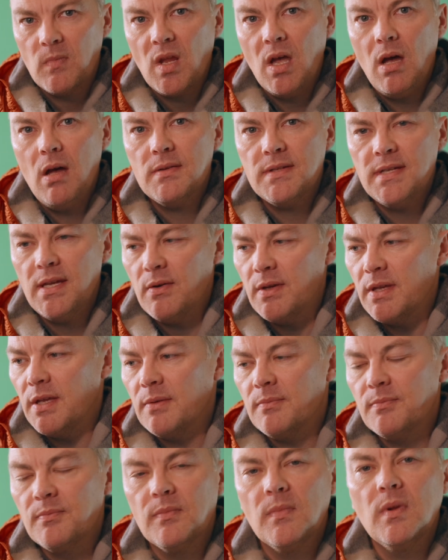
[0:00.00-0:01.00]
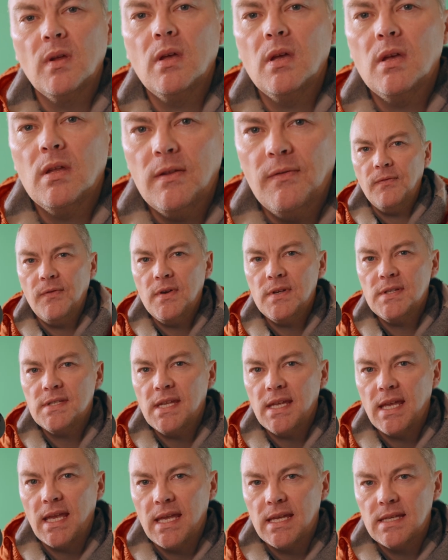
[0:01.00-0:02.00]
I'll tell you. The first
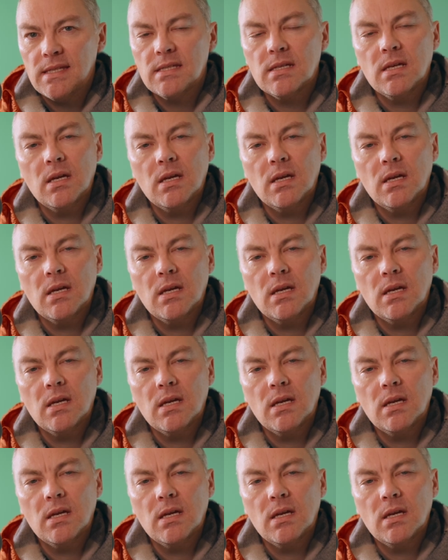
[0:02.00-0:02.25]
thing is,